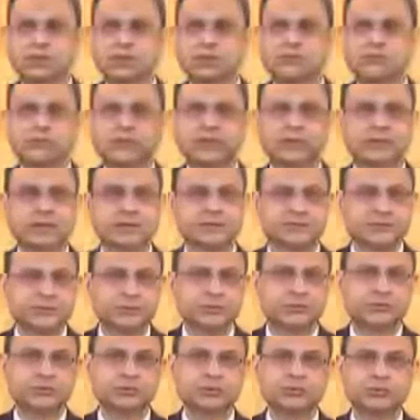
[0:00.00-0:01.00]
we'll continue
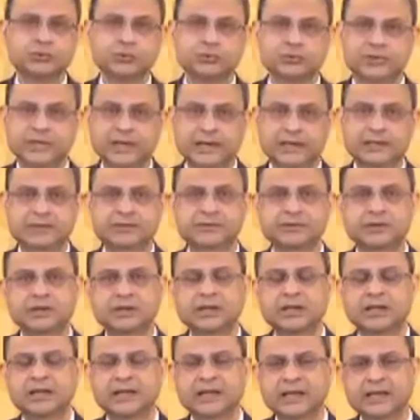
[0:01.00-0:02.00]
to do that
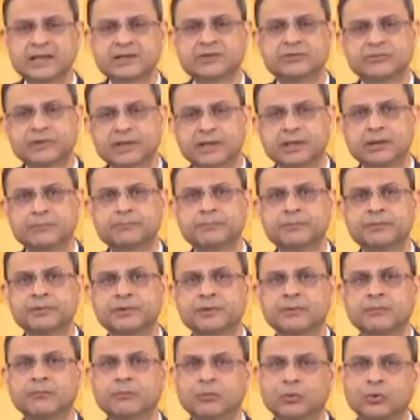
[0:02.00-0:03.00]
and develop
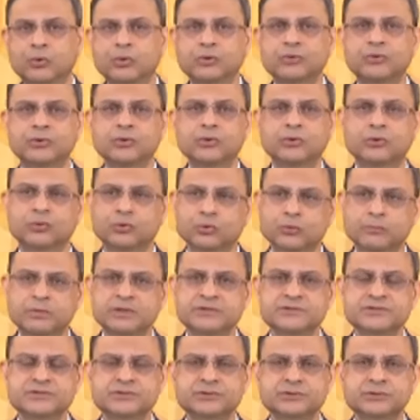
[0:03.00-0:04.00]
more
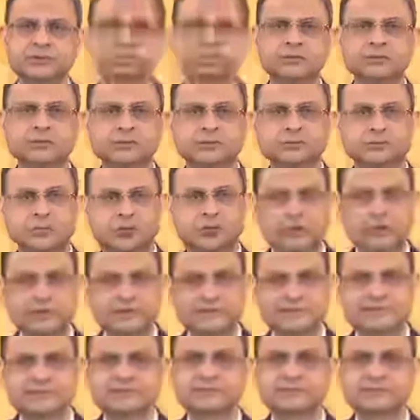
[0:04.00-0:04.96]
robust models.